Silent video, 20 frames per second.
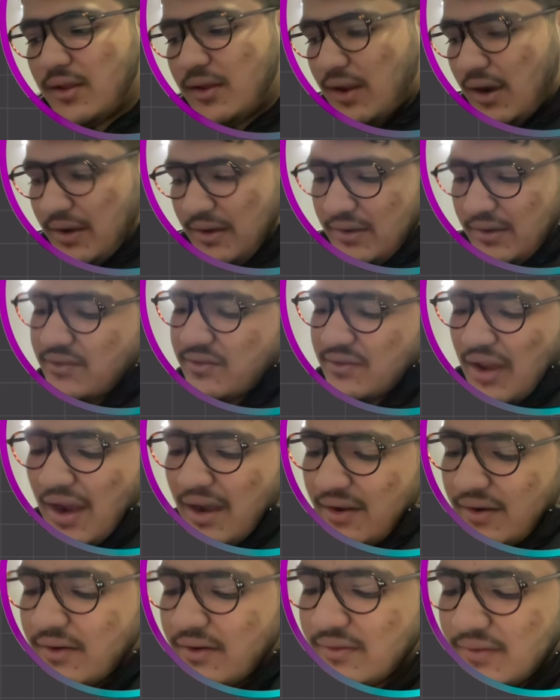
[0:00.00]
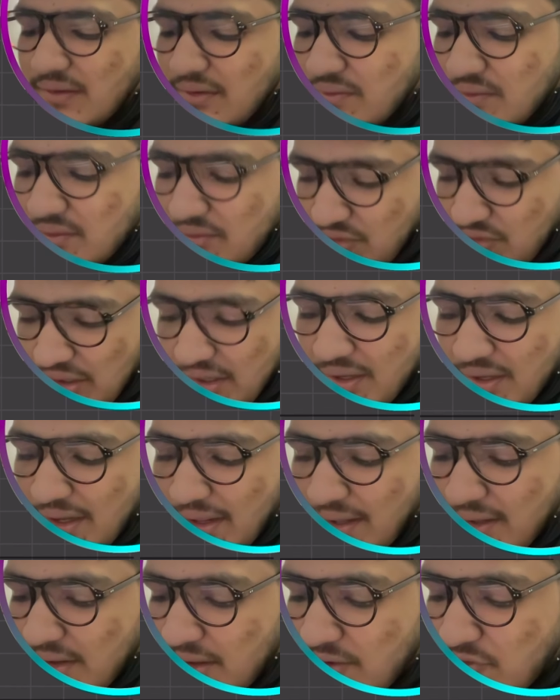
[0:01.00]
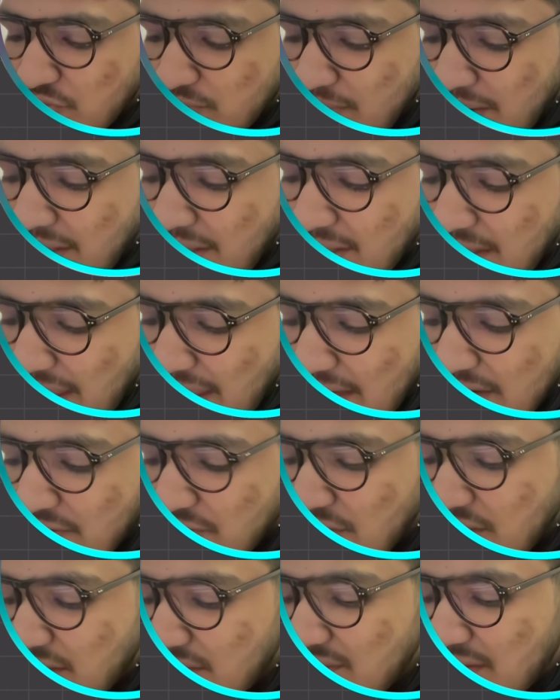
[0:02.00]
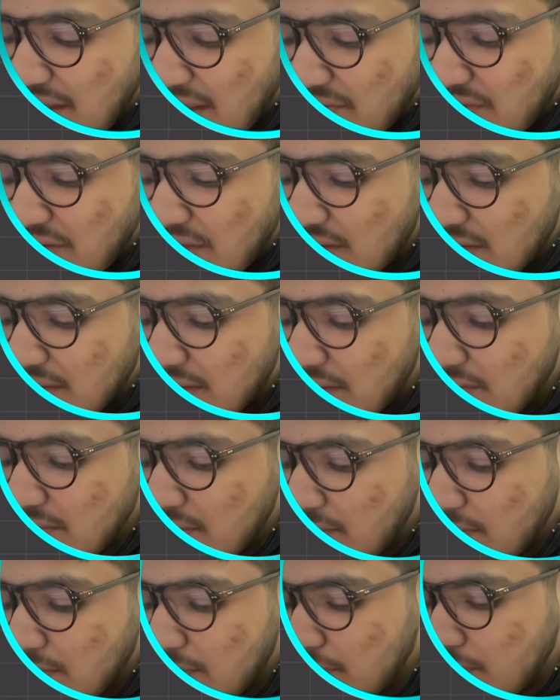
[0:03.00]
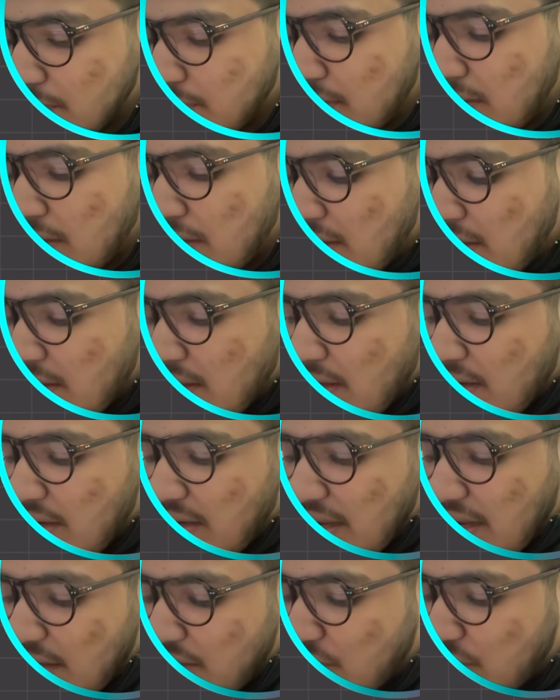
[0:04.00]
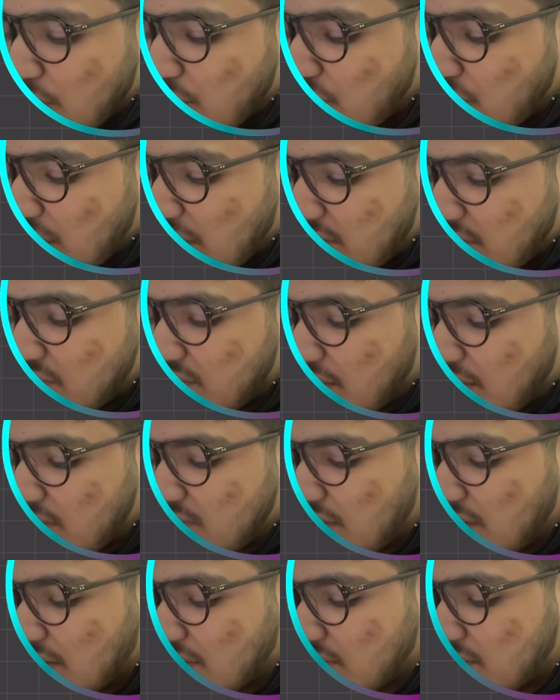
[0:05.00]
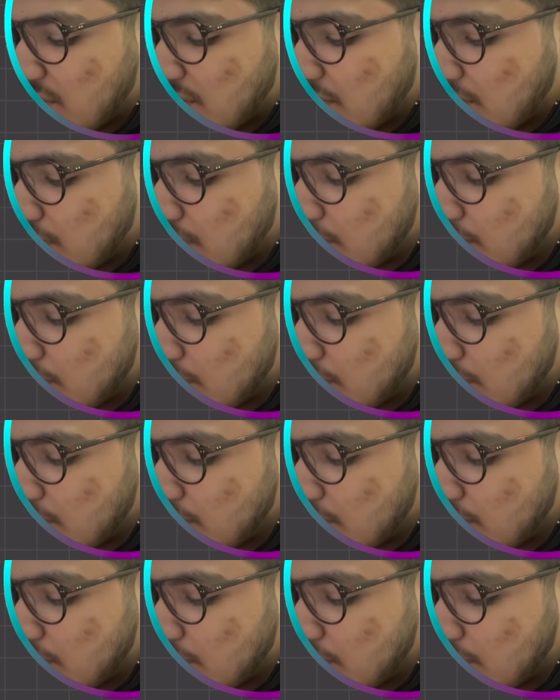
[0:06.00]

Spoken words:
understand it this way, like if my L1 is having this length of let's say 6,